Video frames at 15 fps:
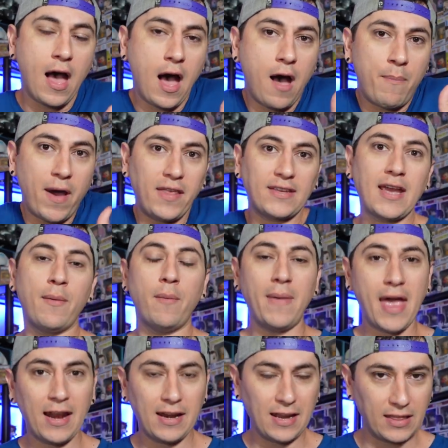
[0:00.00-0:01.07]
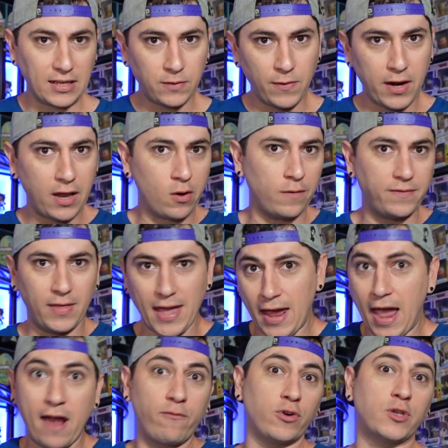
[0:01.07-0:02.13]
Uh, by the time I'm editing this video, if they
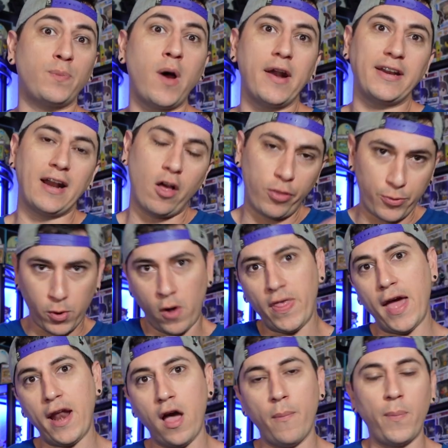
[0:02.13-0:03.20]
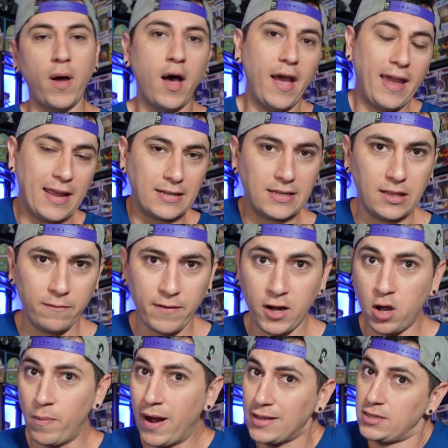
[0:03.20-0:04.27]
have responded, I'll throw that up uh, into the
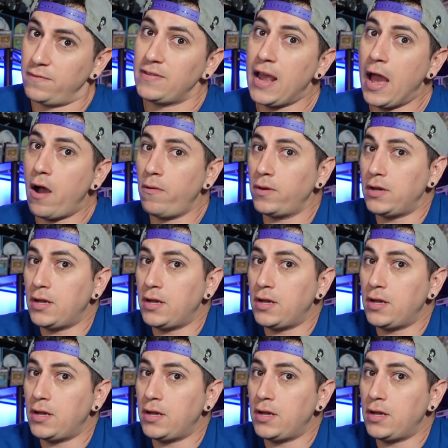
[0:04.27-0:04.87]
video, but as of now,